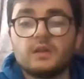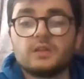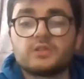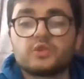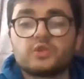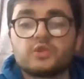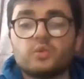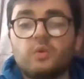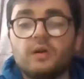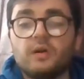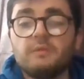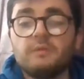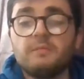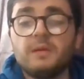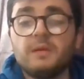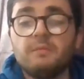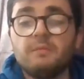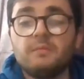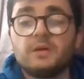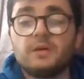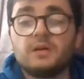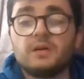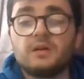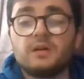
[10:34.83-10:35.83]
To one
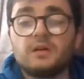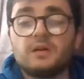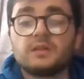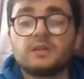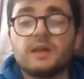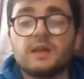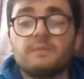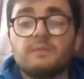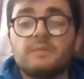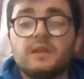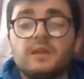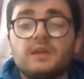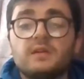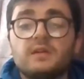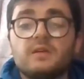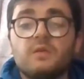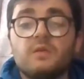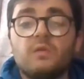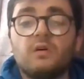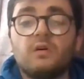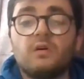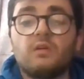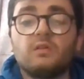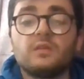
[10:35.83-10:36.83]
member letting me
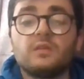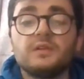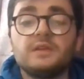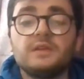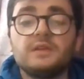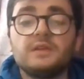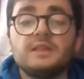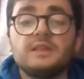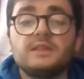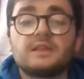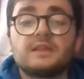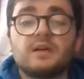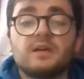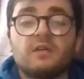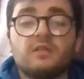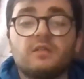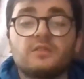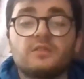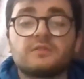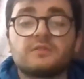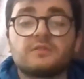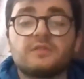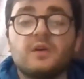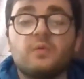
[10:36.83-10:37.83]
know all the details
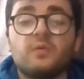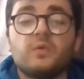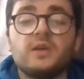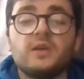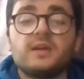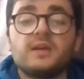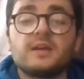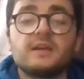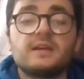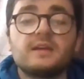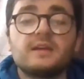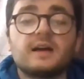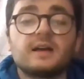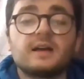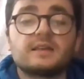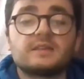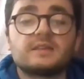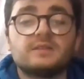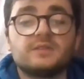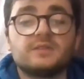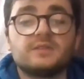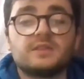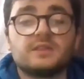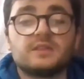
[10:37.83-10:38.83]
of their weekend
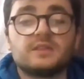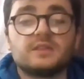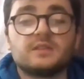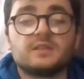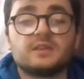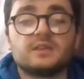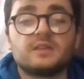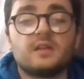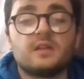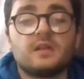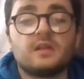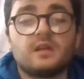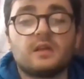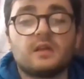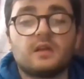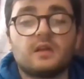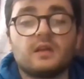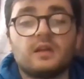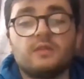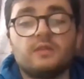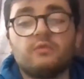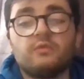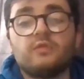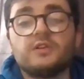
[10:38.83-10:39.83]
activities,
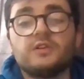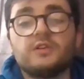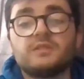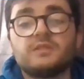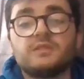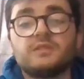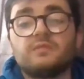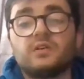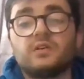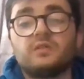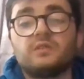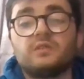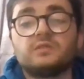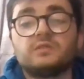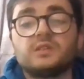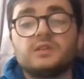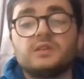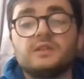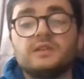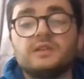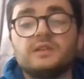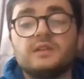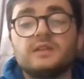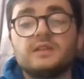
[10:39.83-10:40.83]
in which involved
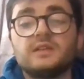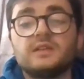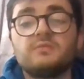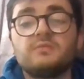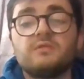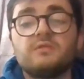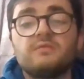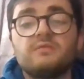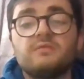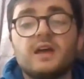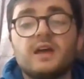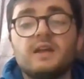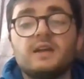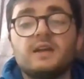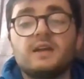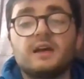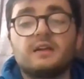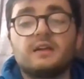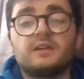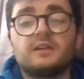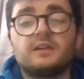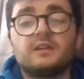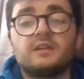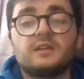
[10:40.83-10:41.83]
knitting with their
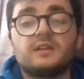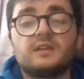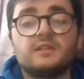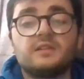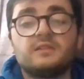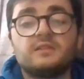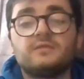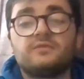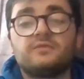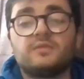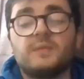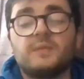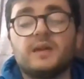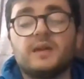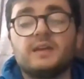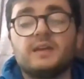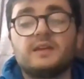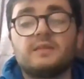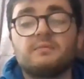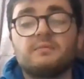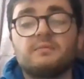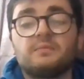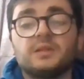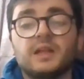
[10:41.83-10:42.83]
nana for
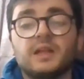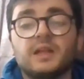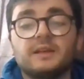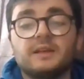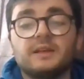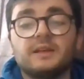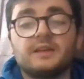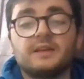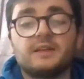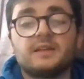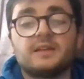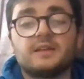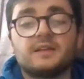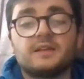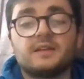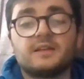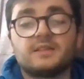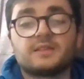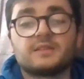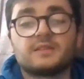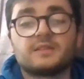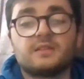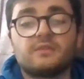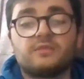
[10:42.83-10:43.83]
making
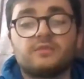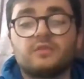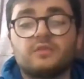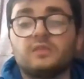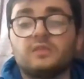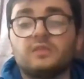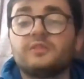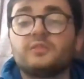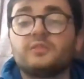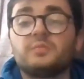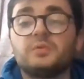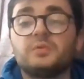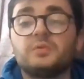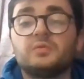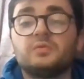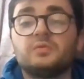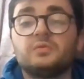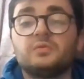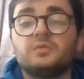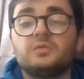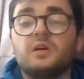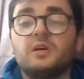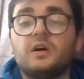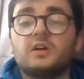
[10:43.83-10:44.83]
blankets for a
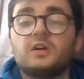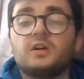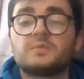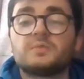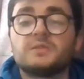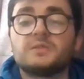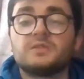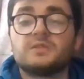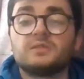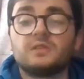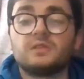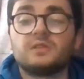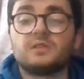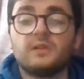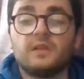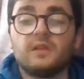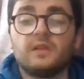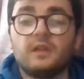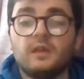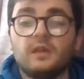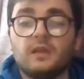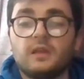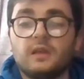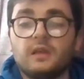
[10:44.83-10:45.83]
Liverpool hospital,
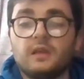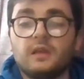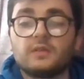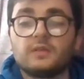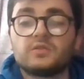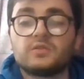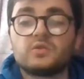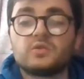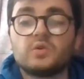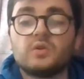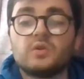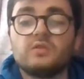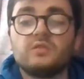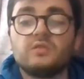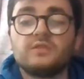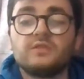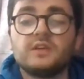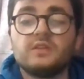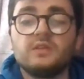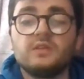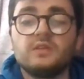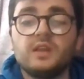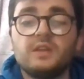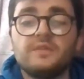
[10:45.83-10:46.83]
to another
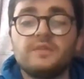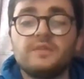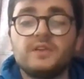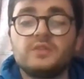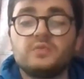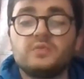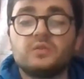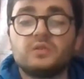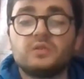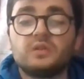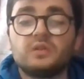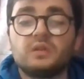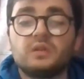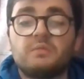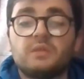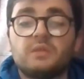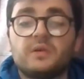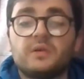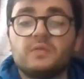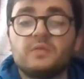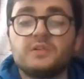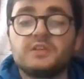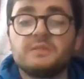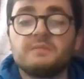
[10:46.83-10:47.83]
young individual
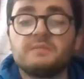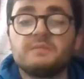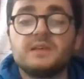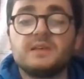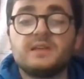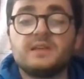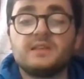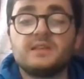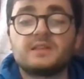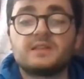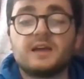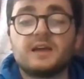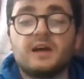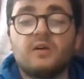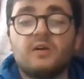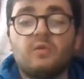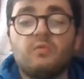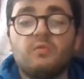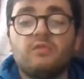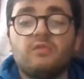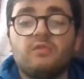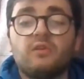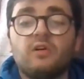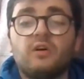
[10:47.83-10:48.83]
approaching me to help
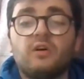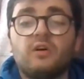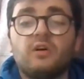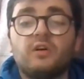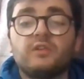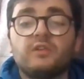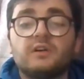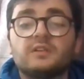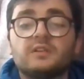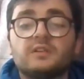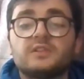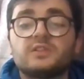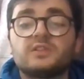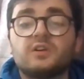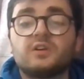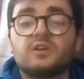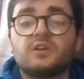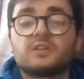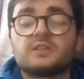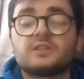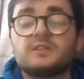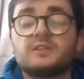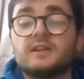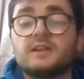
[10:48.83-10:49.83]
with ordering and
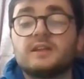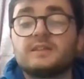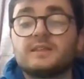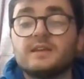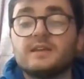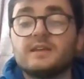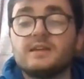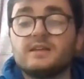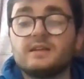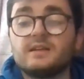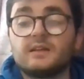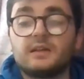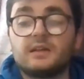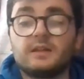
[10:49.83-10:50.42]
sourcing their tea.